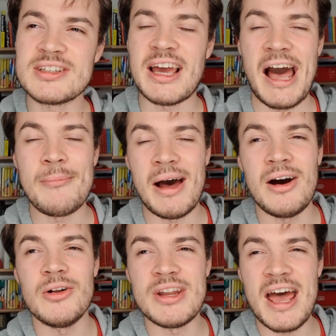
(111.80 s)
come
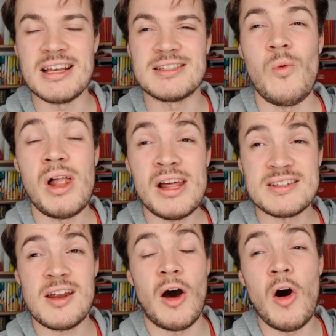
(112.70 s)
out as well as
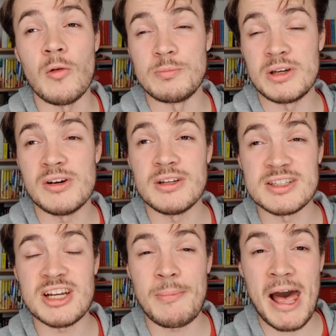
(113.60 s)
they'd hoped, because in
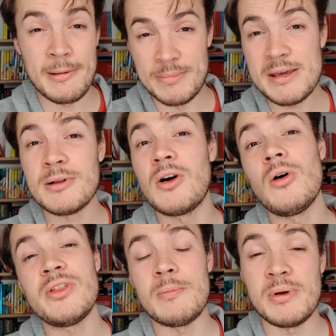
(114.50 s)
Japan people call
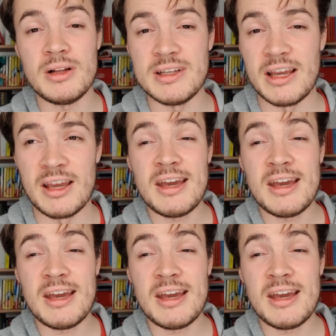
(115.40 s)
that building the